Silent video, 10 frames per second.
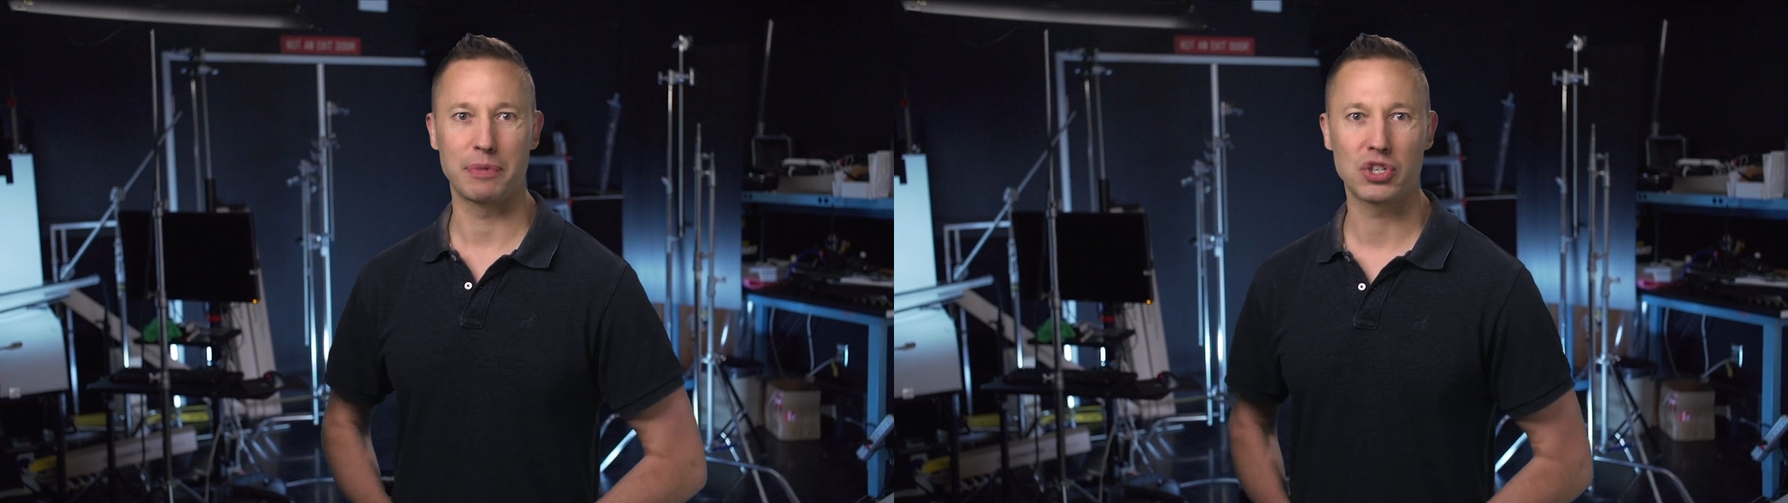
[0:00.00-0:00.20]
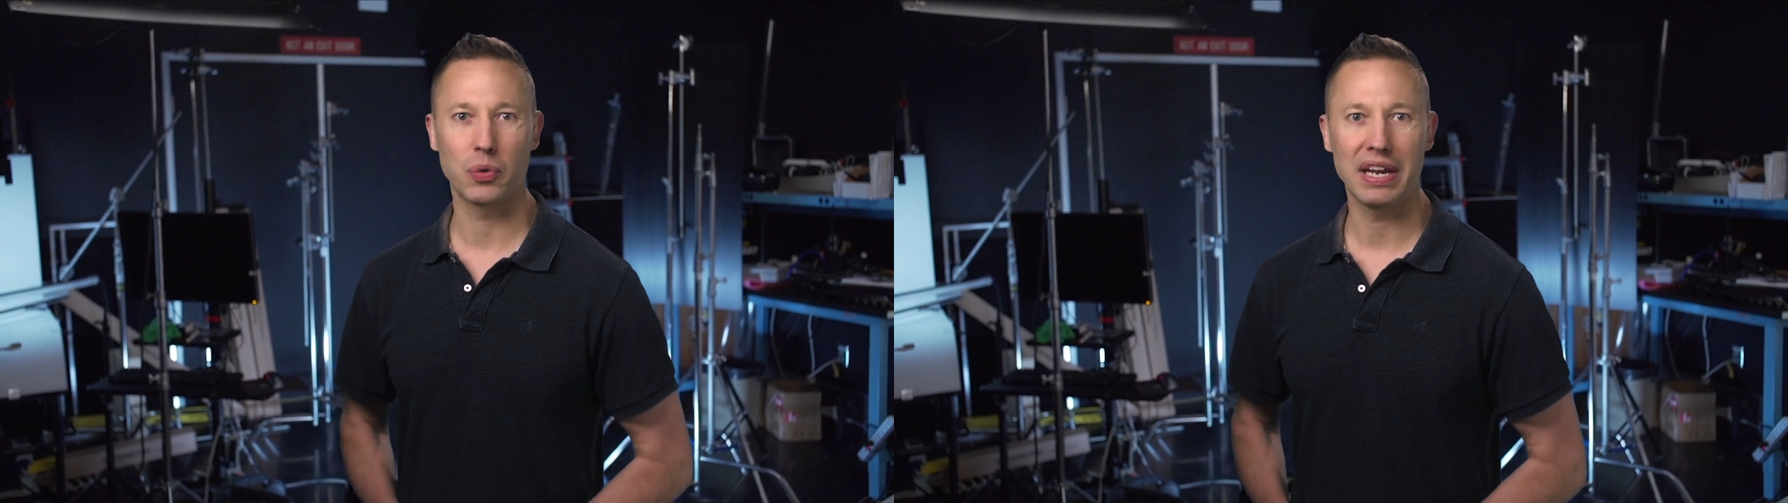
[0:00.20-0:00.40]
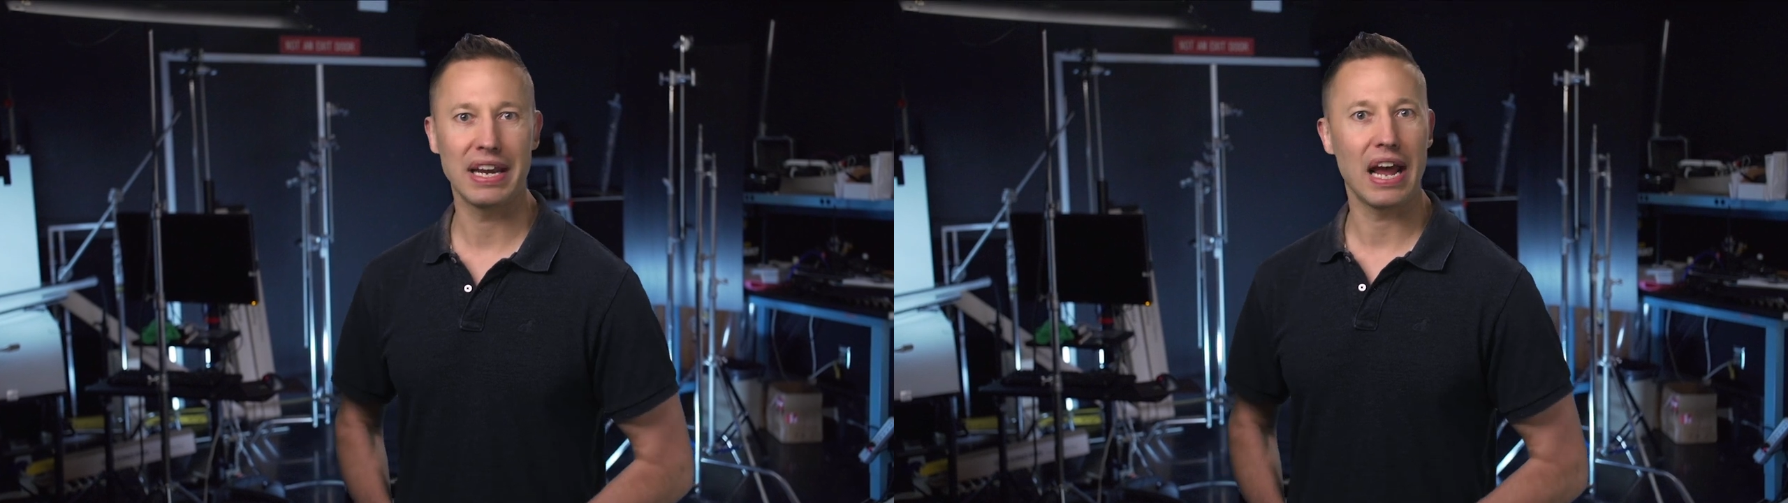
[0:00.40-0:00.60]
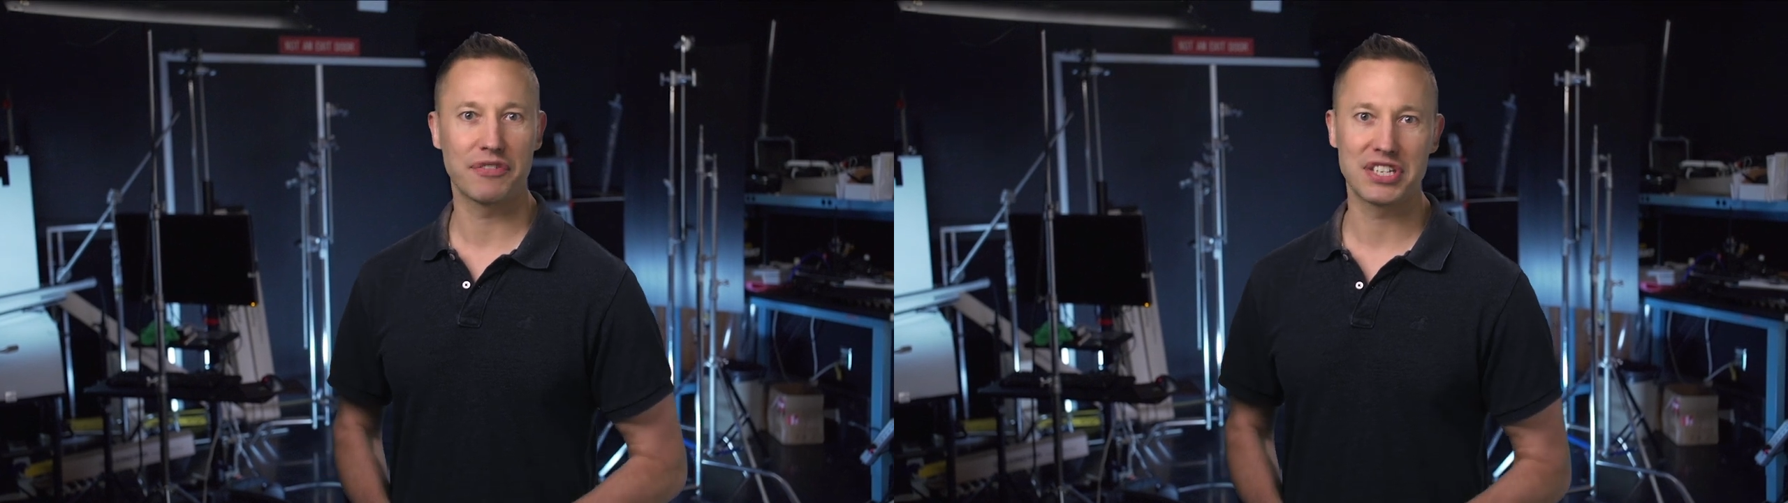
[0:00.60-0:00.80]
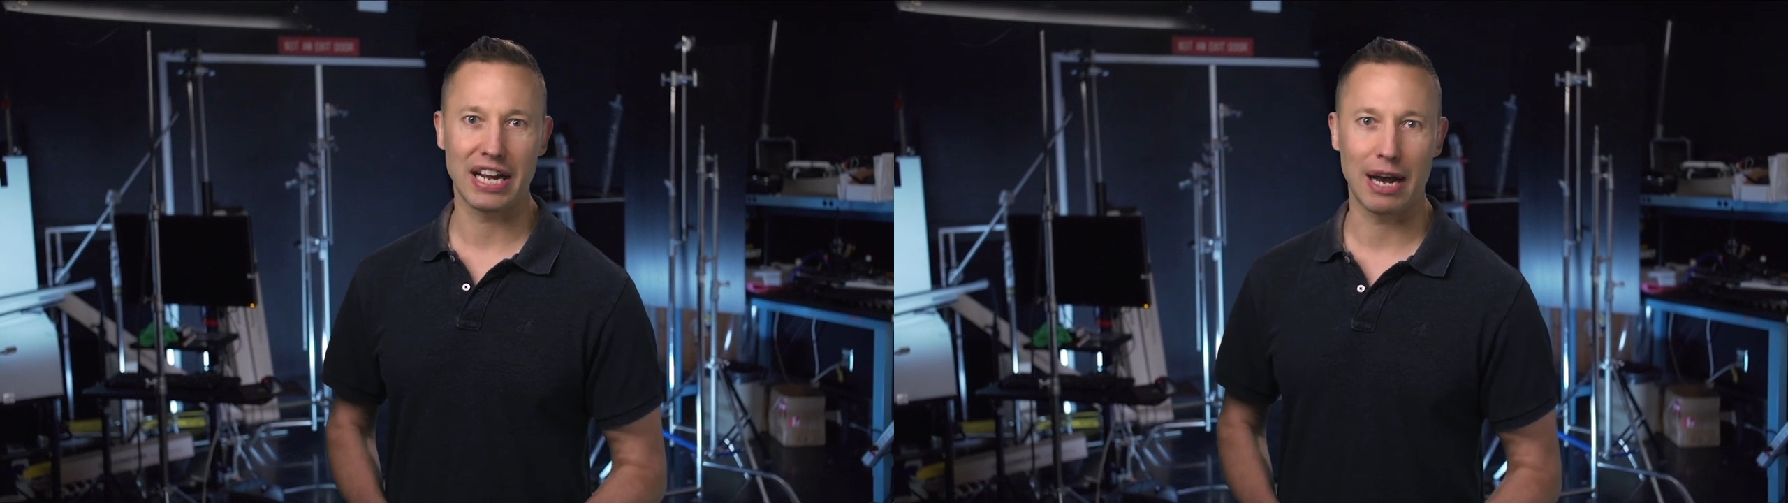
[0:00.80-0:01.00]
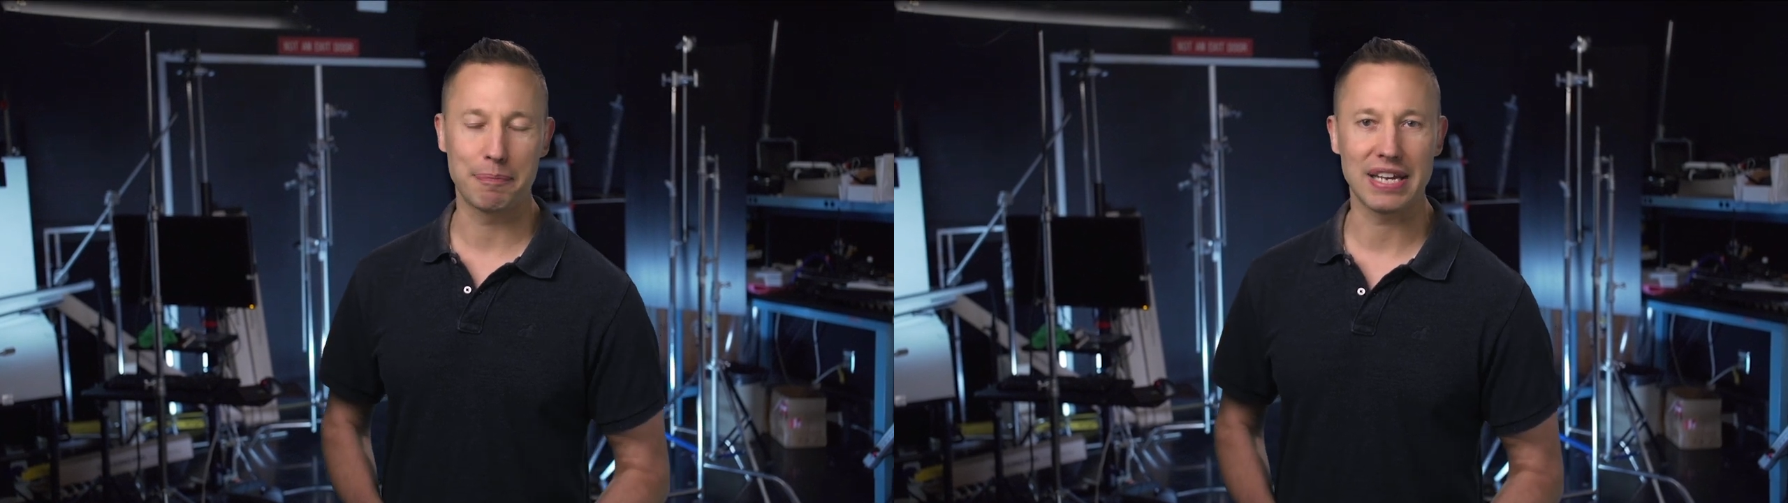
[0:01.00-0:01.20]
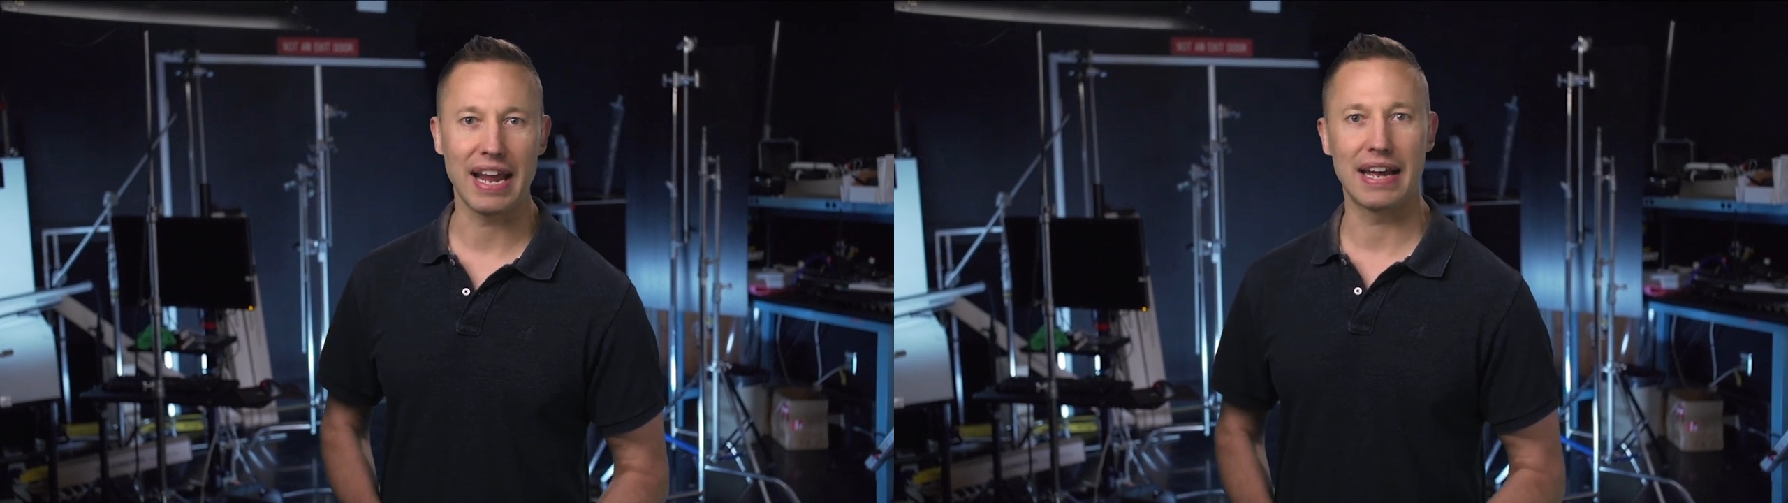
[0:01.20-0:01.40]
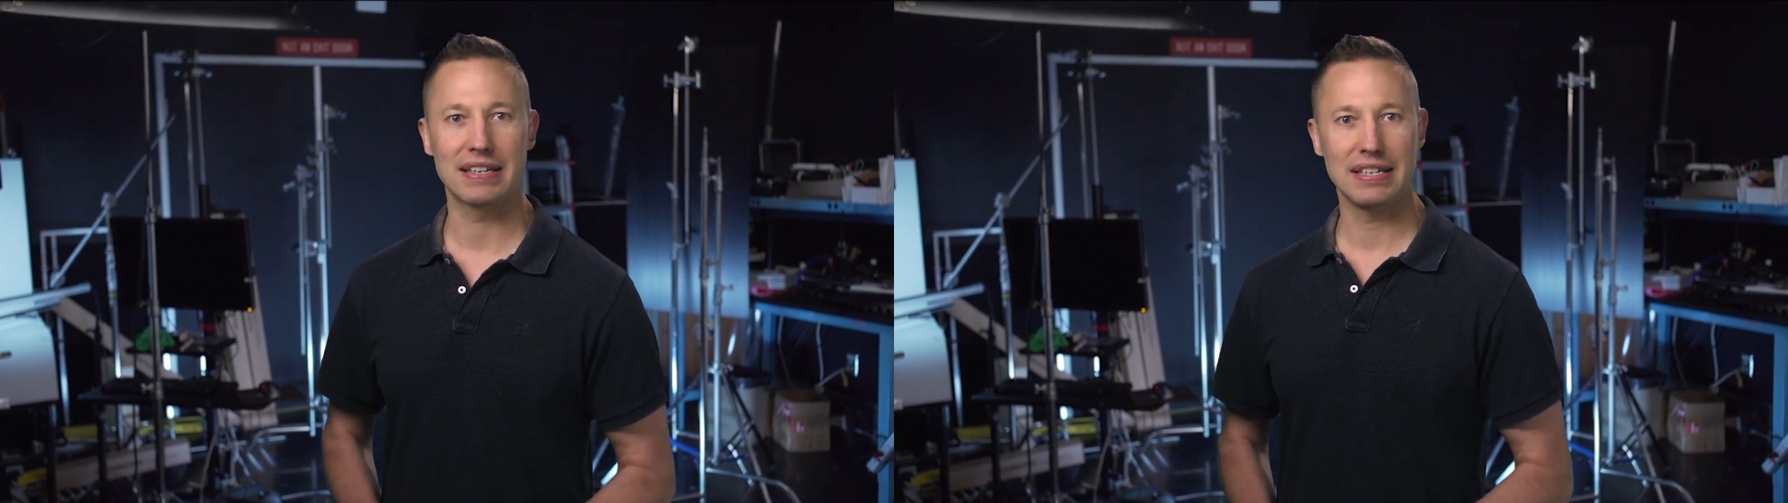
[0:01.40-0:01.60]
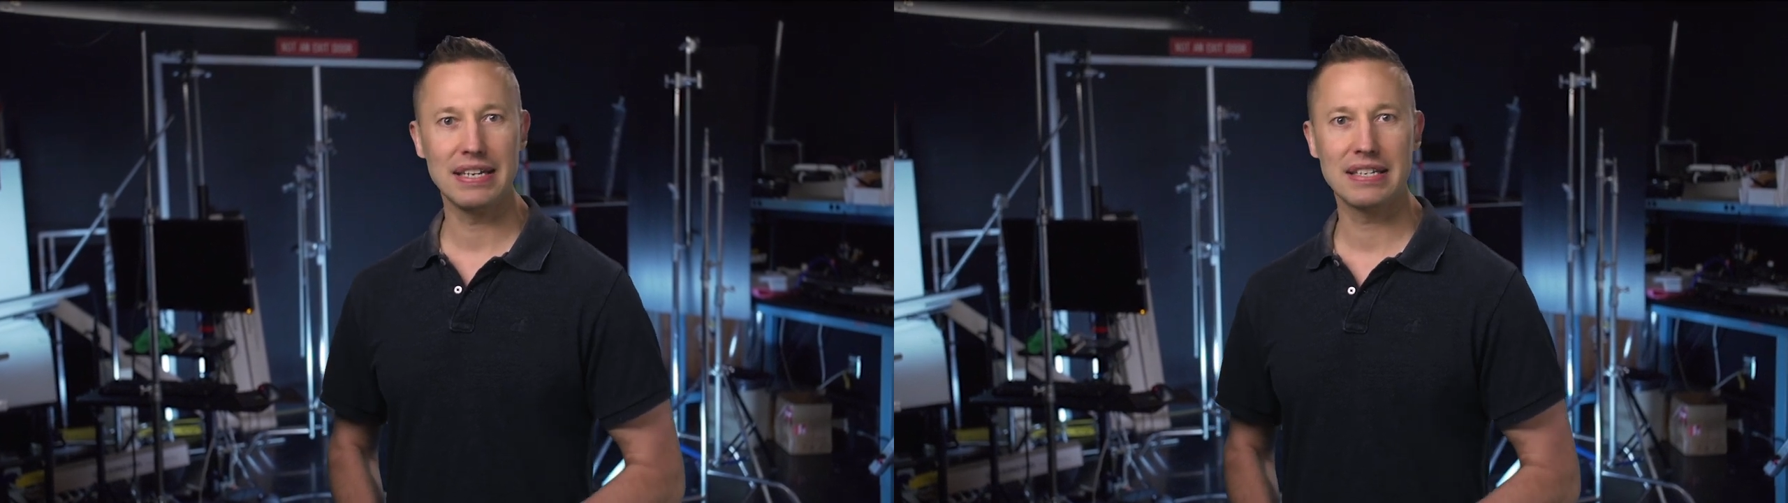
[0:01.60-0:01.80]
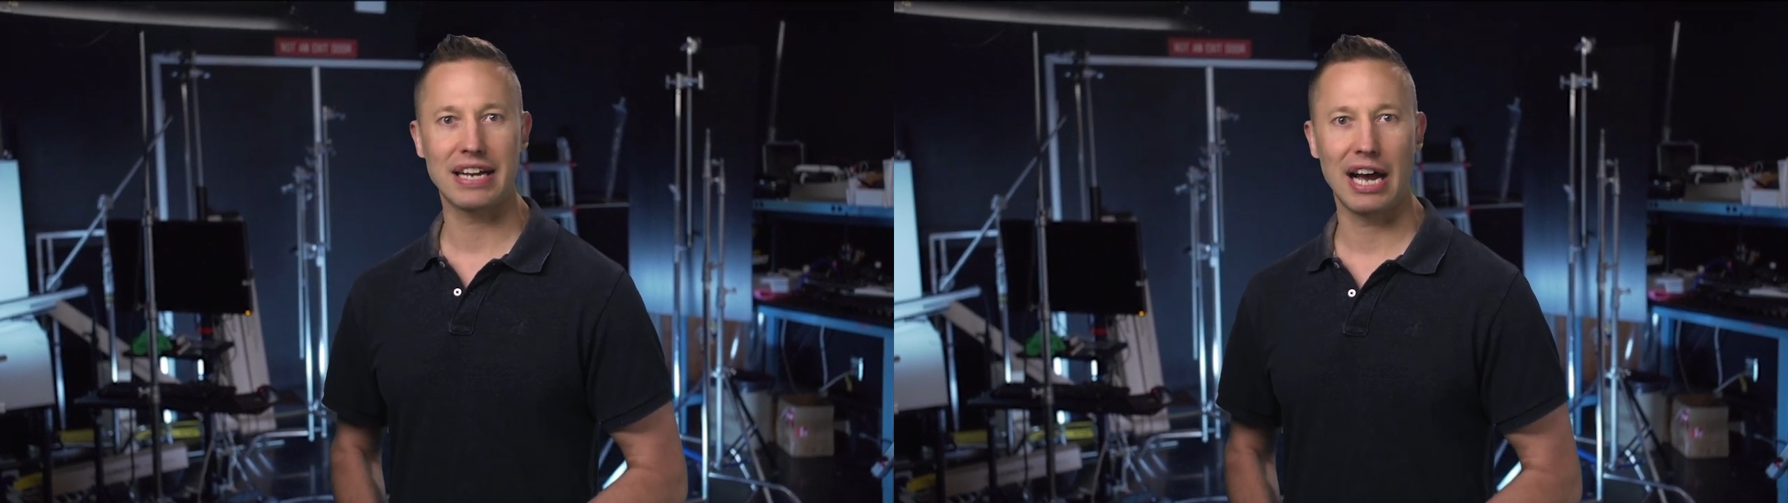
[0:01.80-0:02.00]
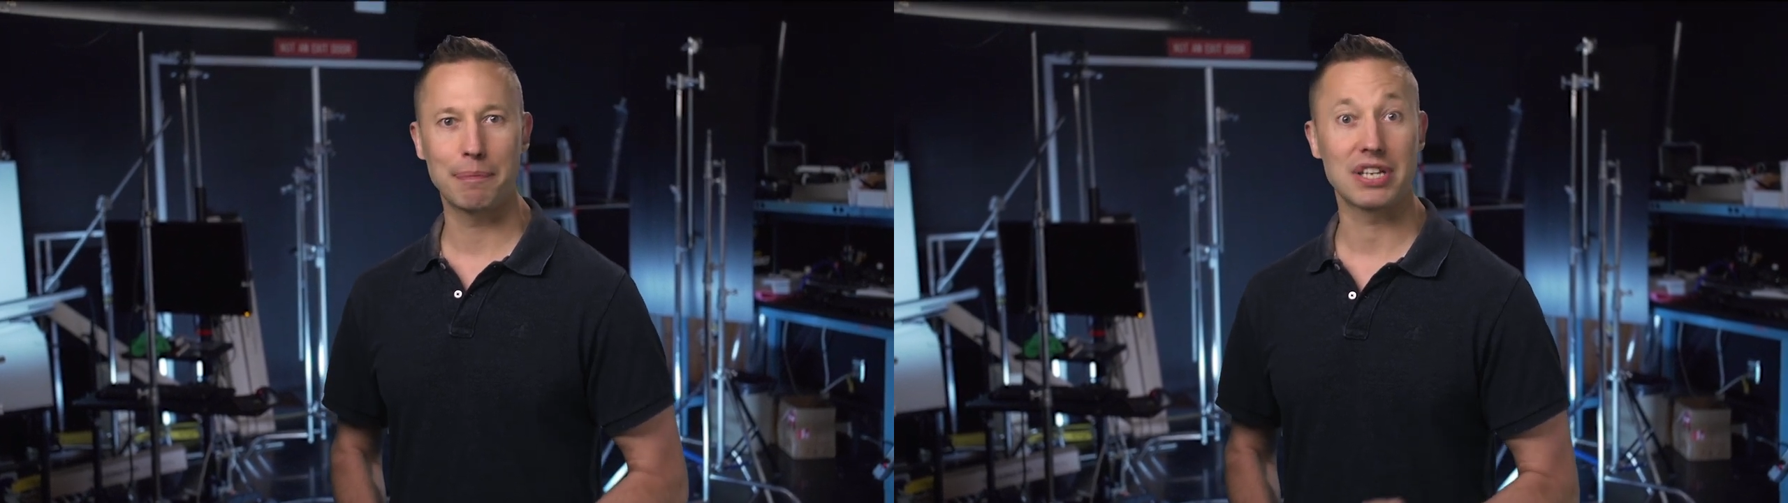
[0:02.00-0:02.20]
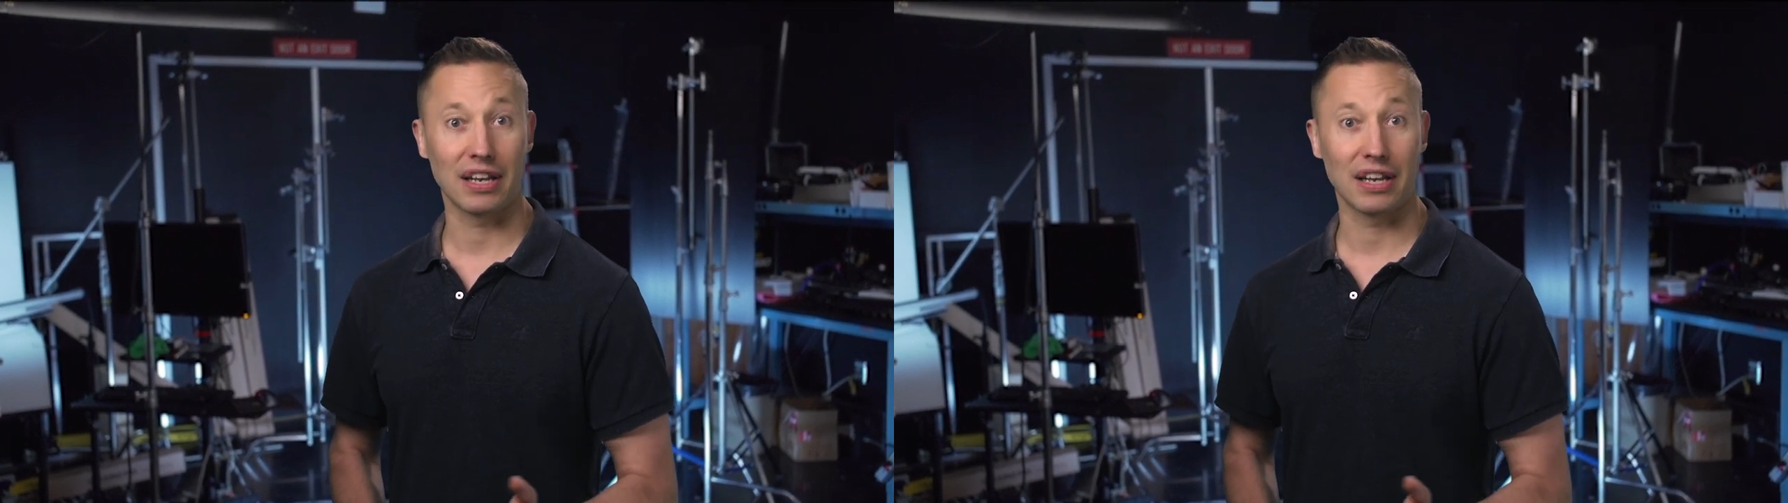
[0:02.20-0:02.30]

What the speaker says: between f-stops and t-stops